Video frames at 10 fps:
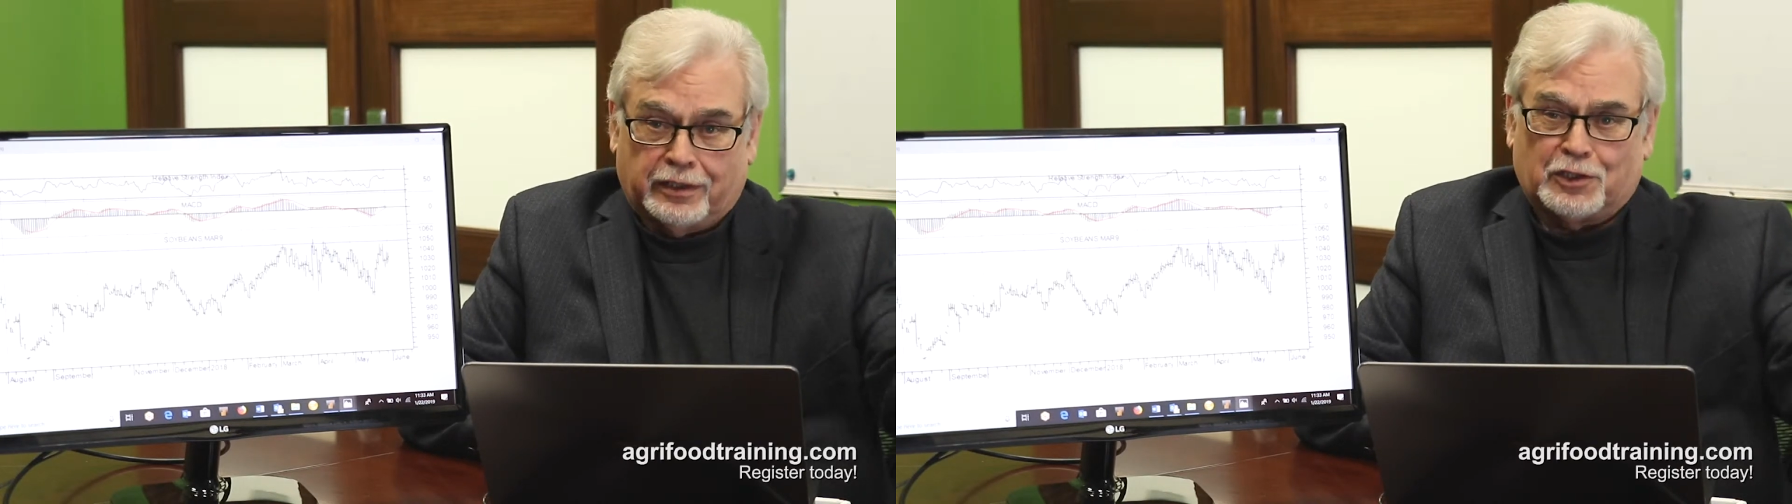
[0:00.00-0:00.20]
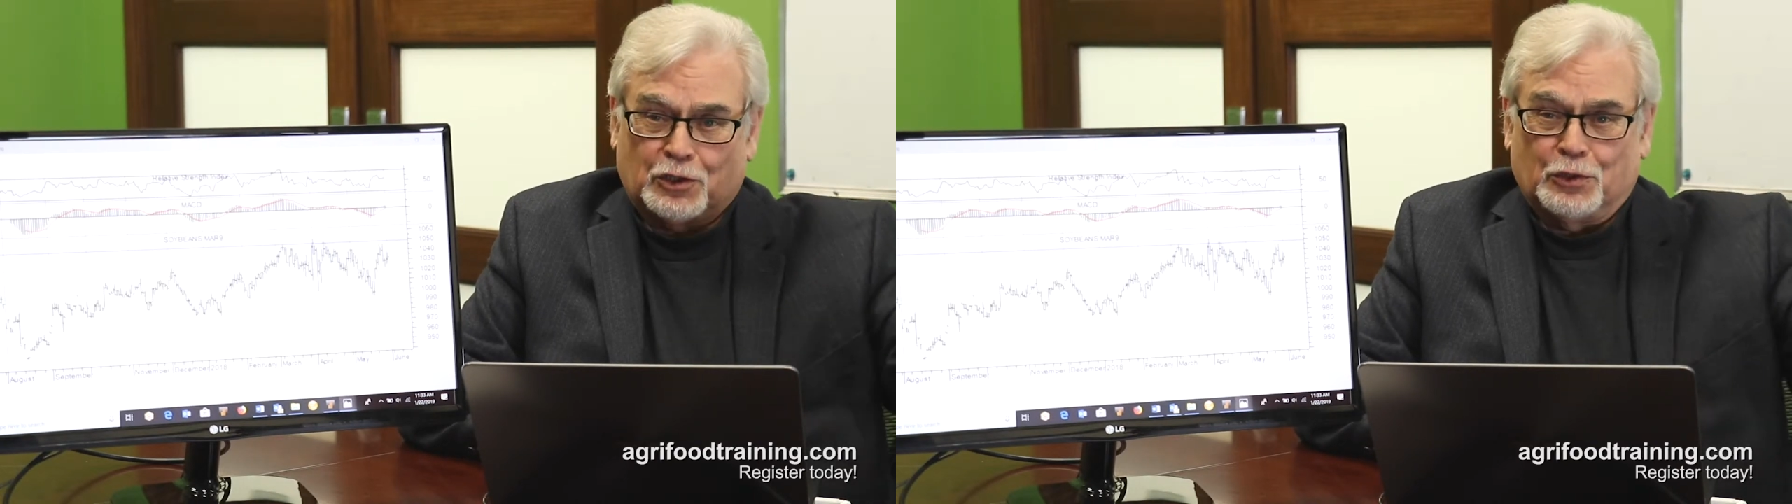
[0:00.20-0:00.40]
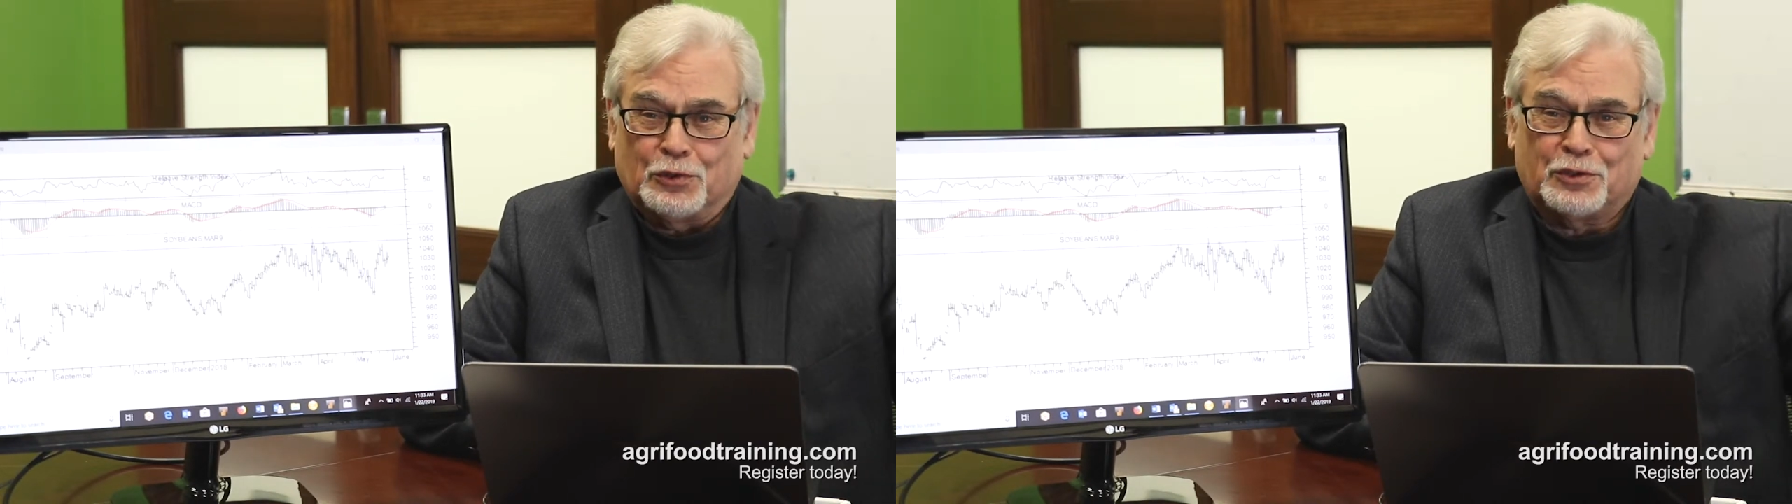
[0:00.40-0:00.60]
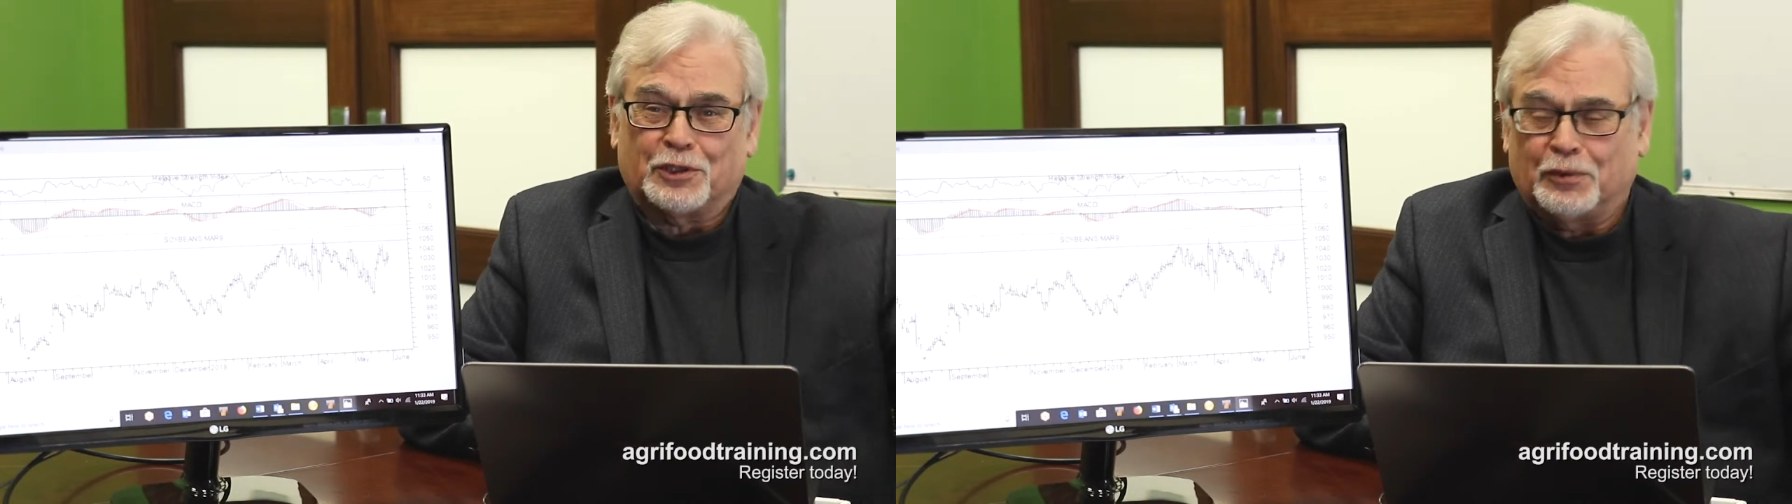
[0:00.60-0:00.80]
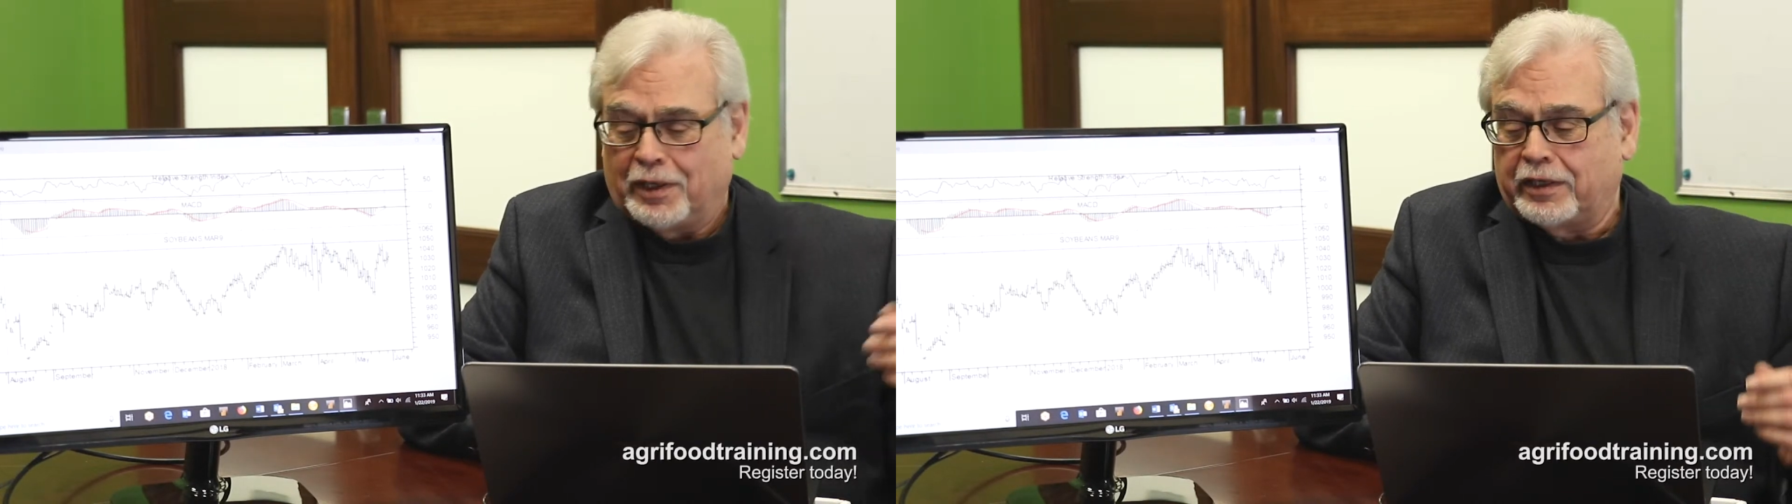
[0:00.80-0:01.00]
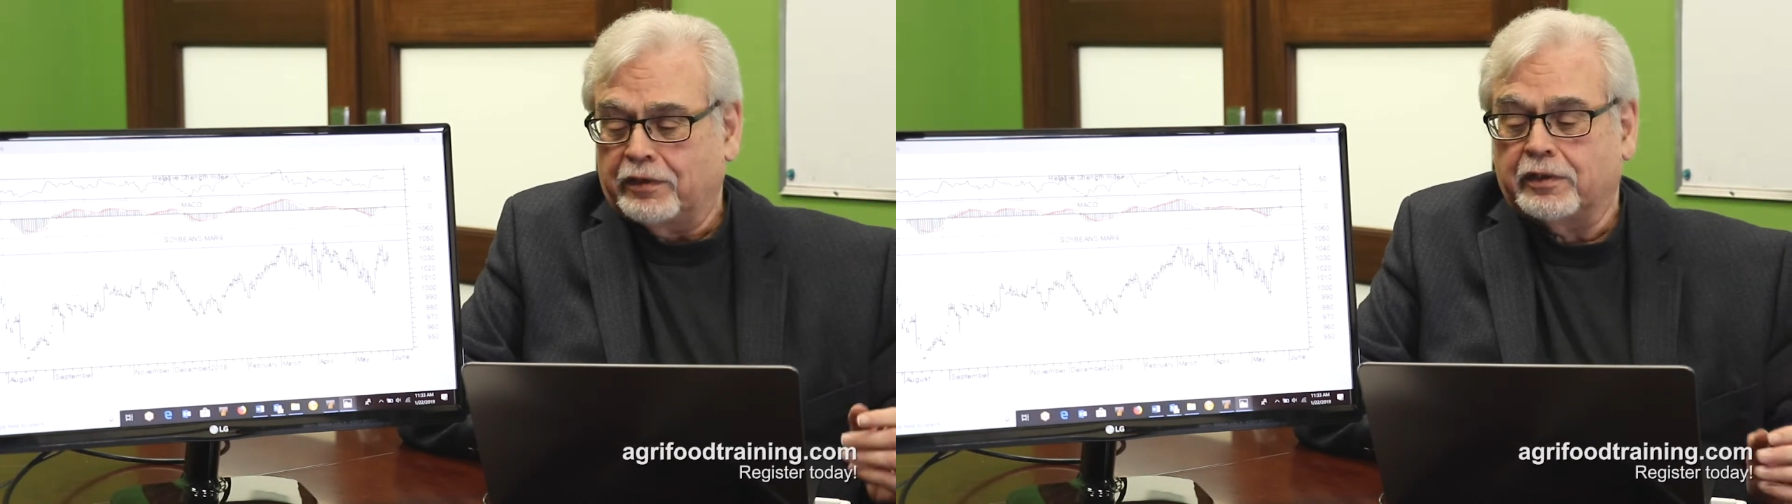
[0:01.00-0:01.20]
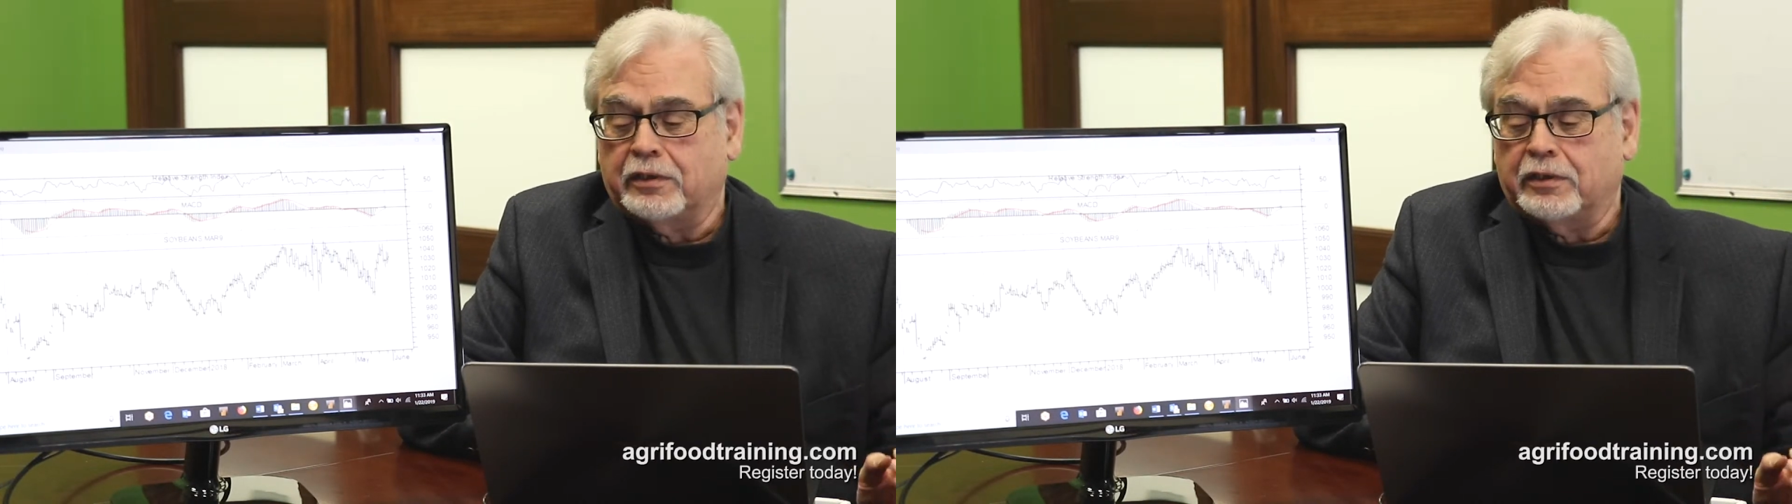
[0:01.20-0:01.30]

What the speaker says: excuse to go higher than